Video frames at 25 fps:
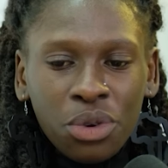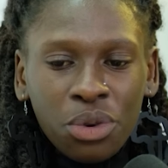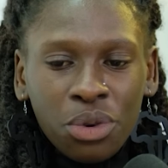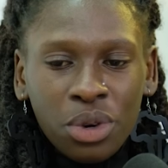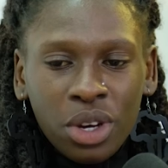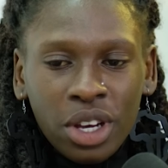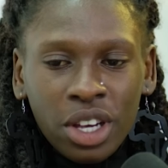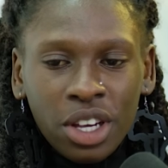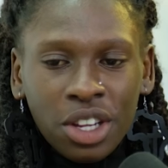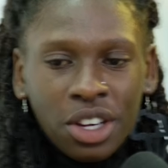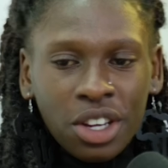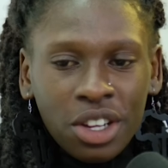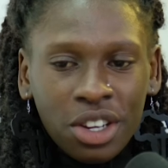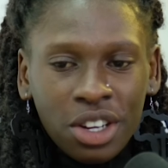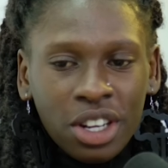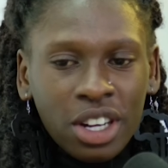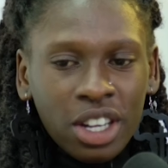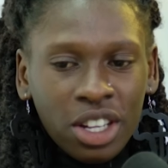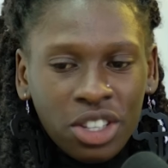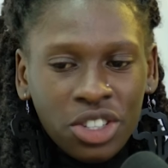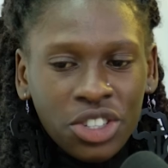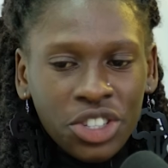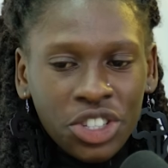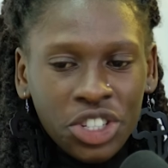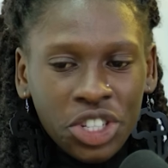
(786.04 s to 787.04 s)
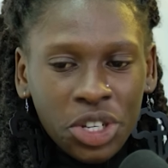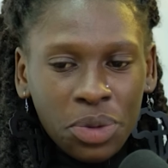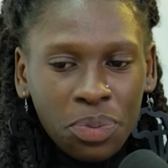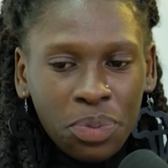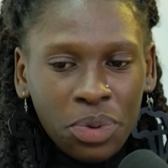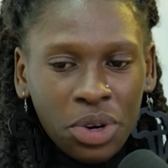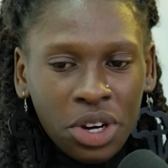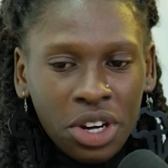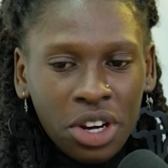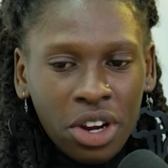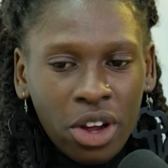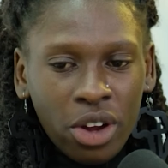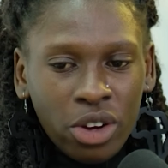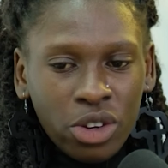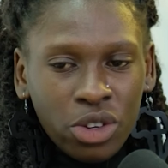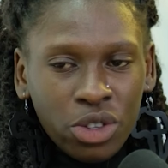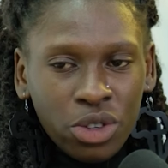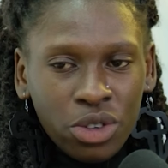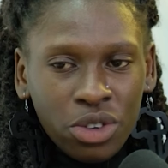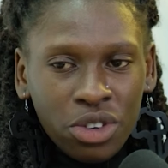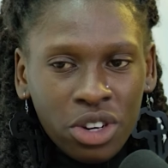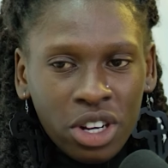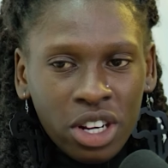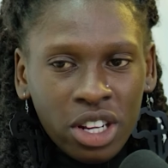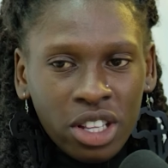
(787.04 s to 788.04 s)
you are in a relationship right now, do
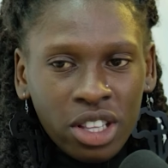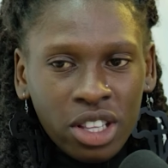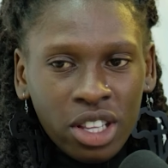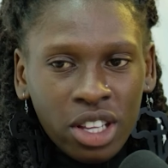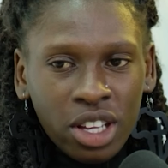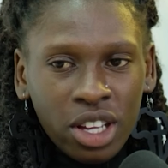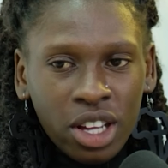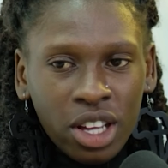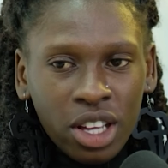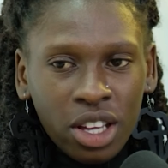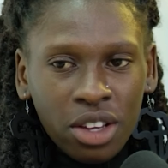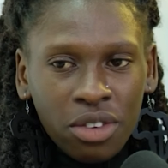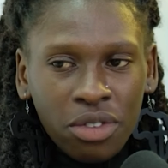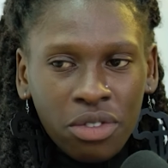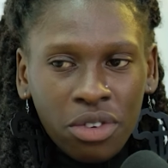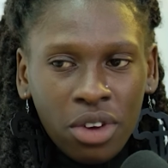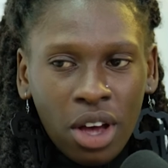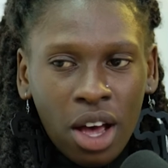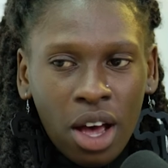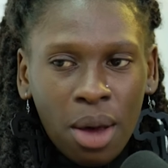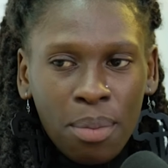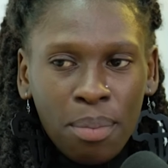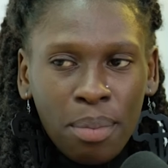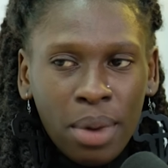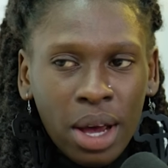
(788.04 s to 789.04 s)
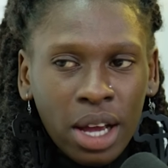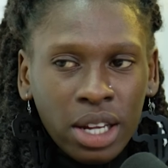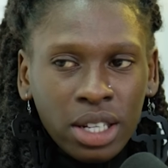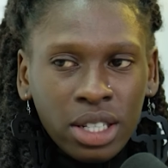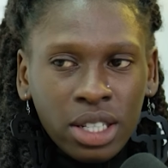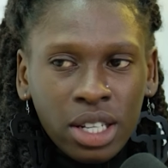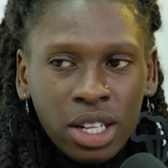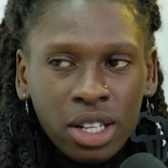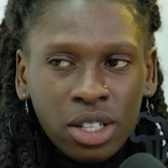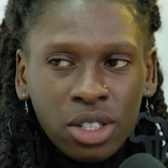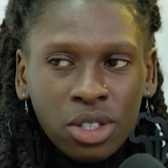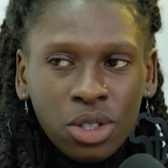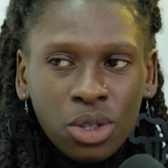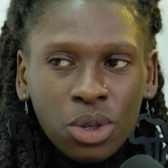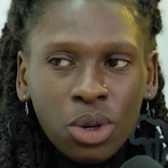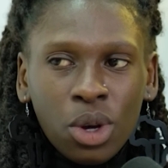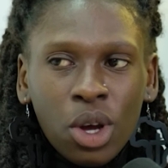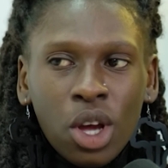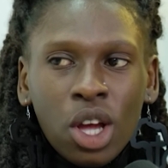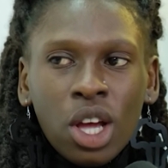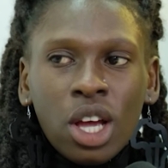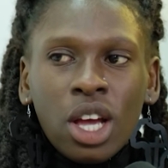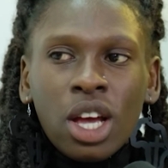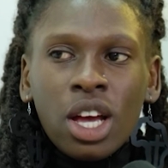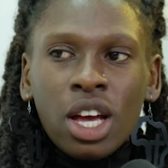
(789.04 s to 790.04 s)
you really think if a man tells you,
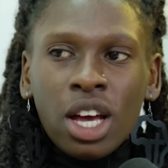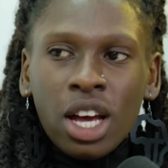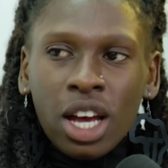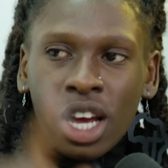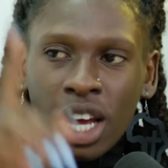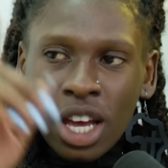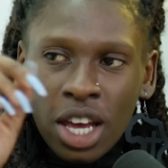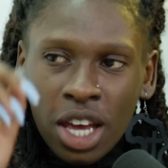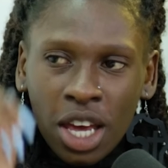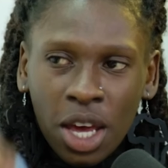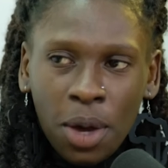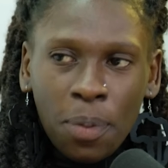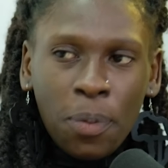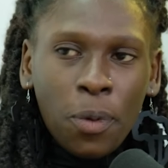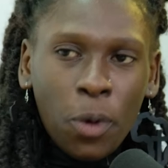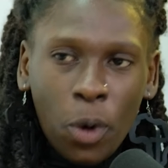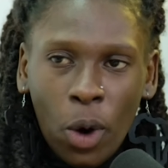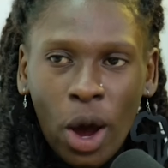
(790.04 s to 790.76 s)
keep